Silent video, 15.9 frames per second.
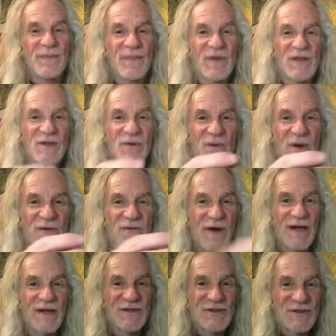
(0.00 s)
then you run
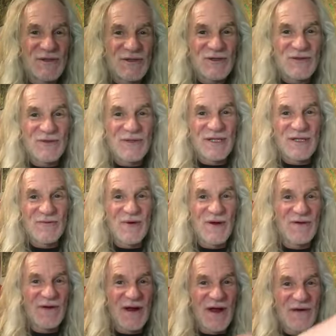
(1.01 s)
right into the tree, you
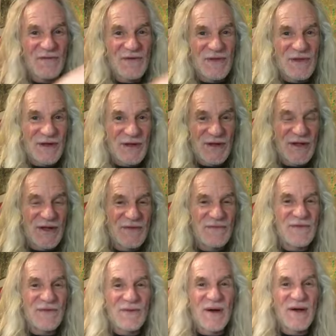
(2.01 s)
run right off of the
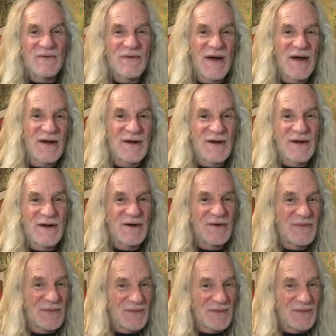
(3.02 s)
cliff, you run right up